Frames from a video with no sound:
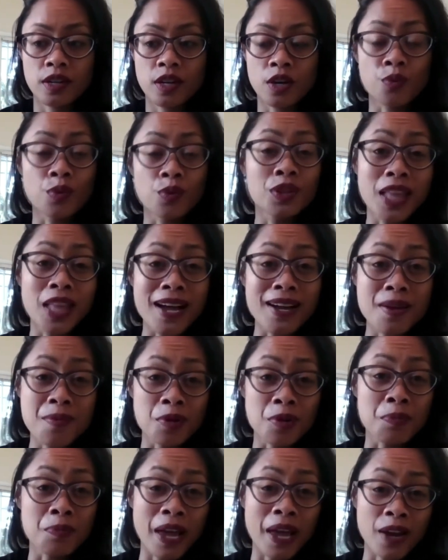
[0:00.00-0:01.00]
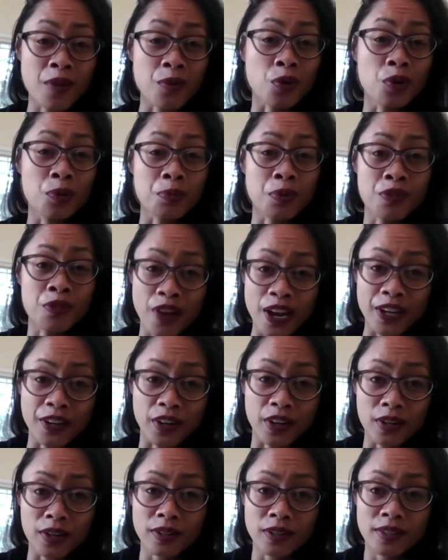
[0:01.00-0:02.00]
a reliable payroll
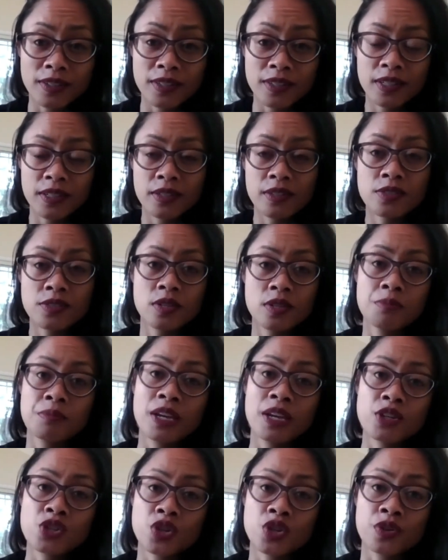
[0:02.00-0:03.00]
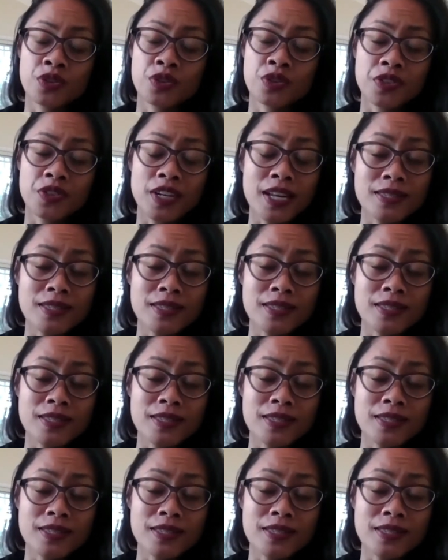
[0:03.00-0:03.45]
provider to make sure that the